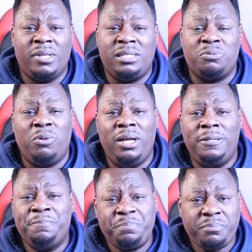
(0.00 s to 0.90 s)
As
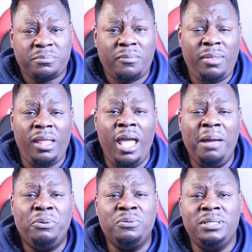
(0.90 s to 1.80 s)
well,
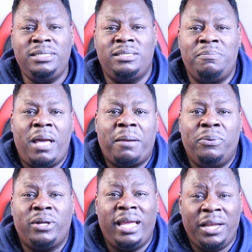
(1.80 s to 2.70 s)
Apple released the
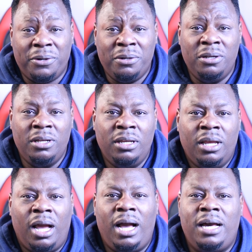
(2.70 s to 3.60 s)
MacBook Air.
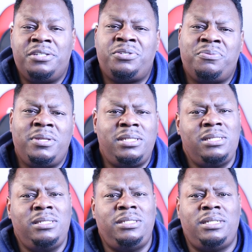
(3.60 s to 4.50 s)
So this
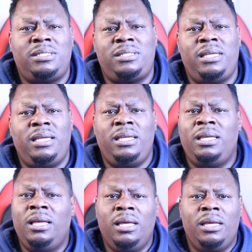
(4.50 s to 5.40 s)
is just a
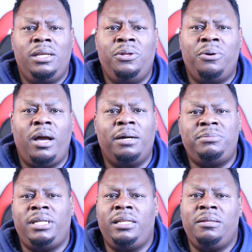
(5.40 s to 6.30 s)

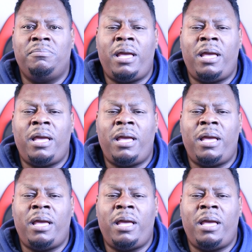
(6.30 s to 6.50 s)
updated